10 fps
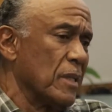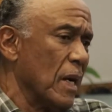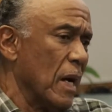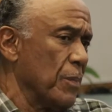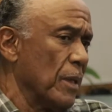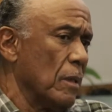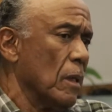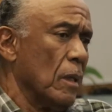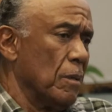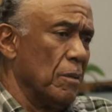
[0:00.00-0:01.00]
See, I've been
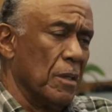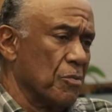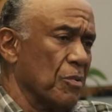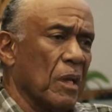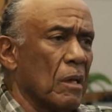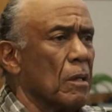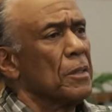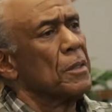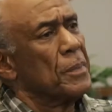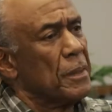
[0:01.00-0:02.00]
district
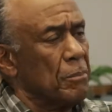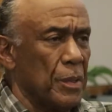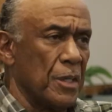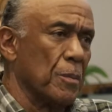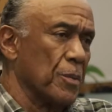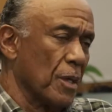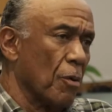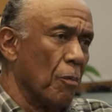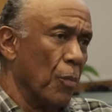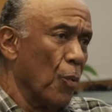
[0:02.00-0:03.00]
elder, I've been bishop, sat
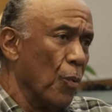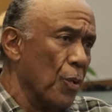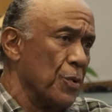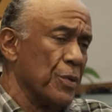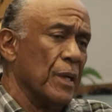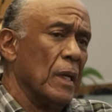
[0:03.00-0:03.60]
on boards,